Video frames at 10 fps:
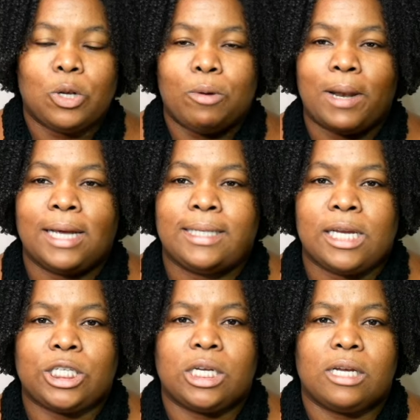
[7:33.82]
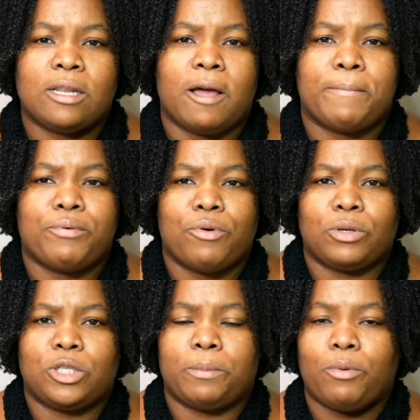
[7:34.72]
globalization and
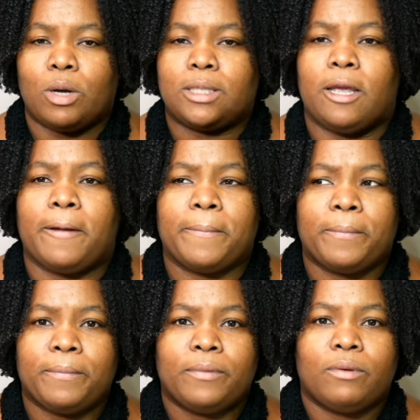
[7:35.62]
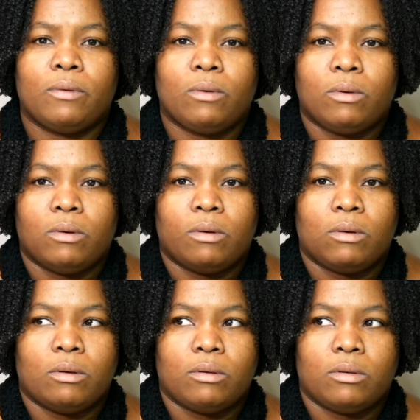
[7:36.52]
pro-supporting
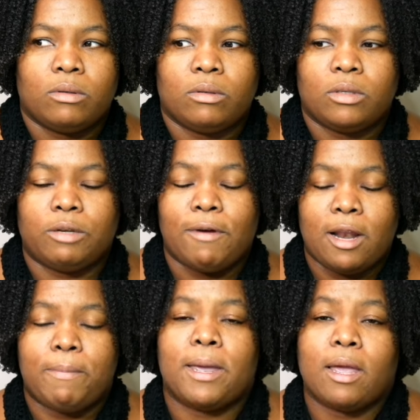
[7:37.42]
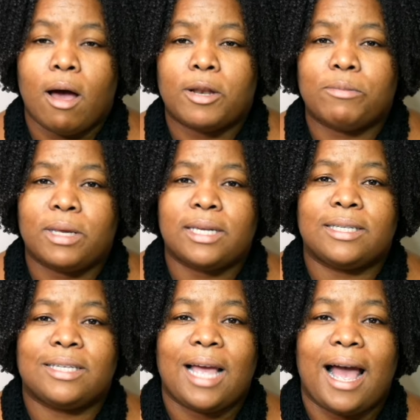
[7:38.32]
developing
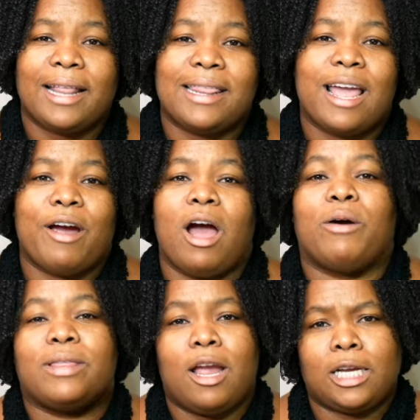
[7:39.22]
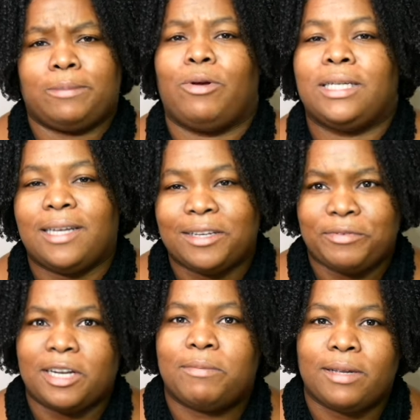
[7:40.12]
economies, and they're out there exploiting
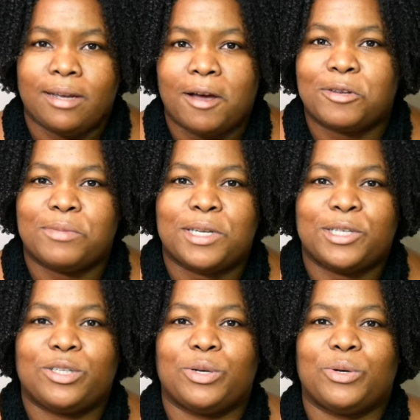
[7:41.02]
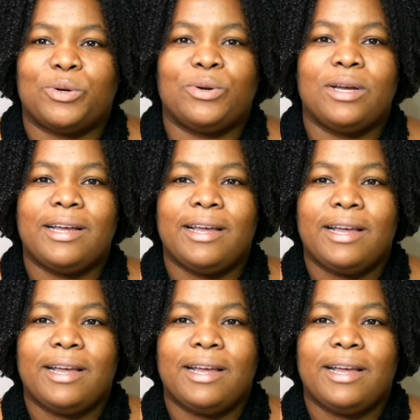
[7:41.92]
developing economies. So